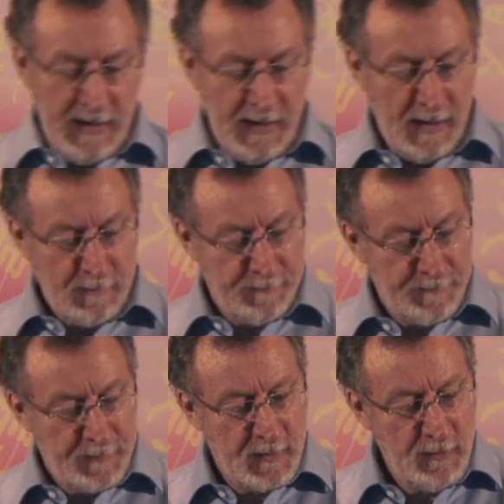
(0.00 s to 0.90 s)
Now,
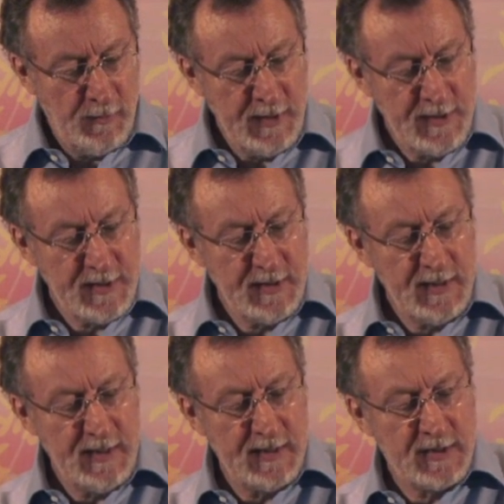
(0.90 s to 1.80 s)
the reason
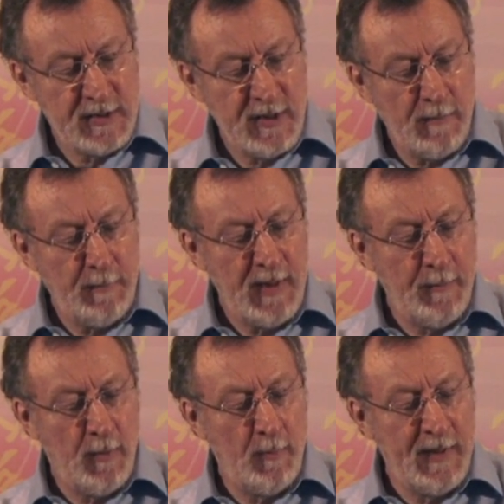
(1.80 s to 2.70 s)
that some
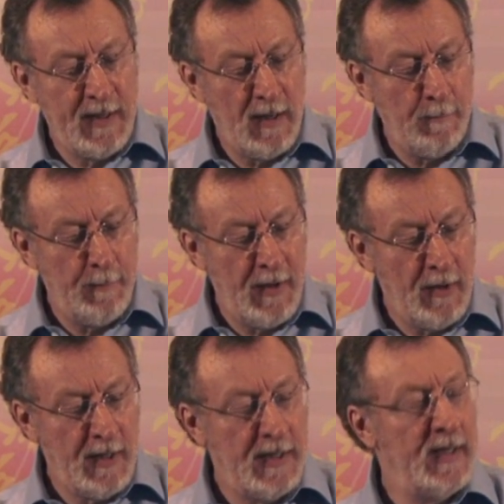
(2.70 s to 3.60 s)
people become
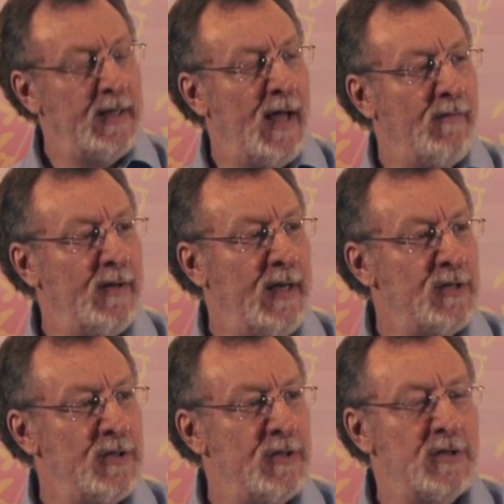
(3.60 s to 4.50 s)
buried in
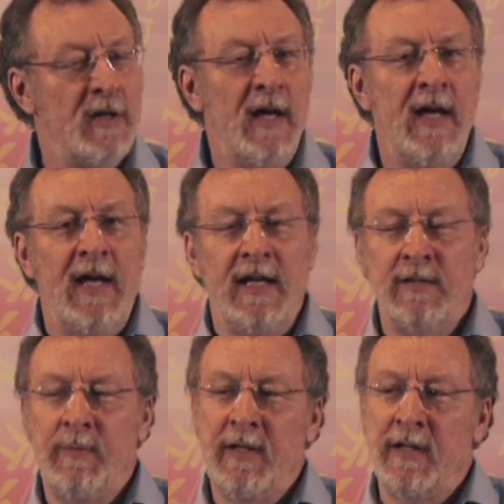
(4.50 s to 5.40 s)
definitions is
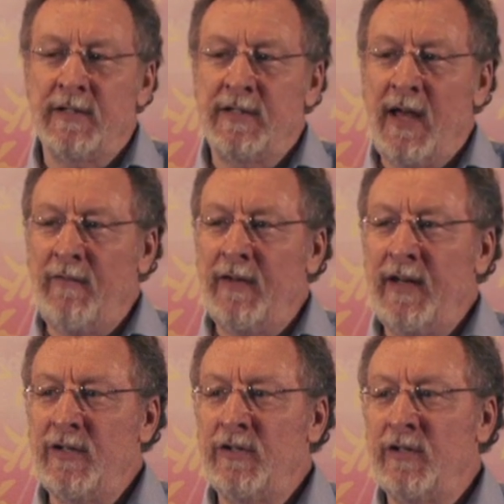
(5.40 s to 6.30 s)
because
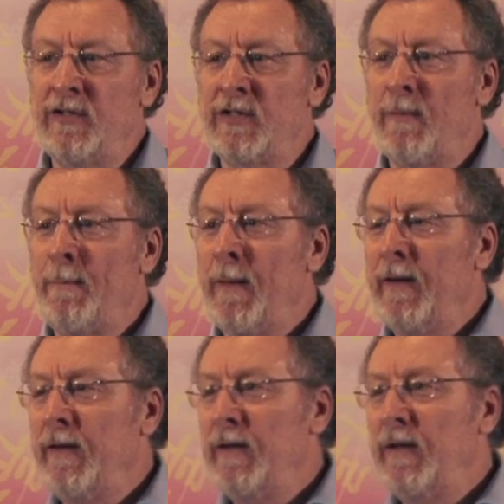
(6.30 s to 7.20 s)
definitions
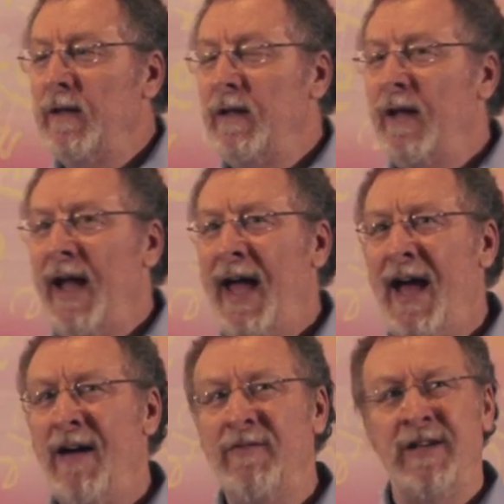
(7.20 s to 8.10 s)

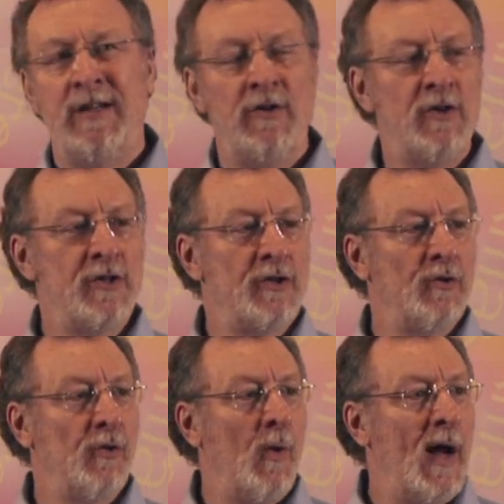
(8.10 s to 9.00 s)
have an inertial
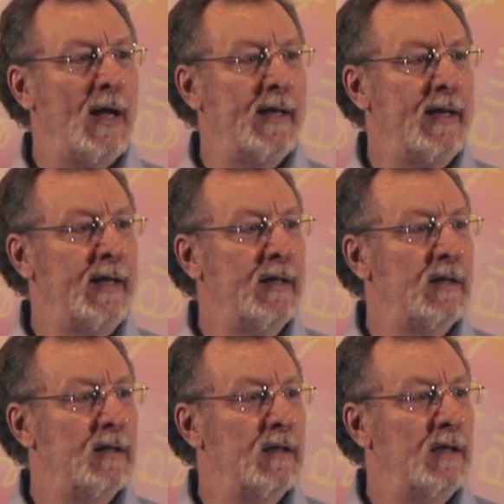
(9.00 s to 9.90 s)
quality
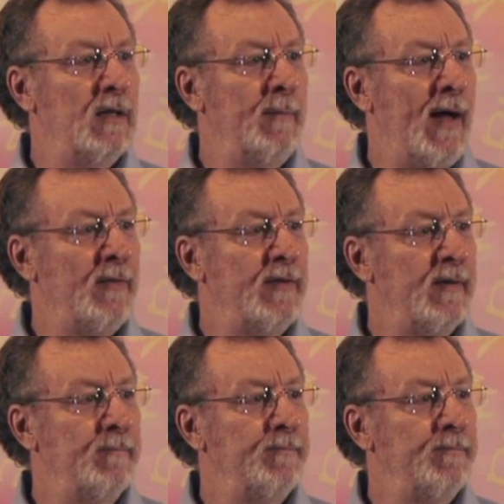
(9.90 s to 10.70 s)
about them.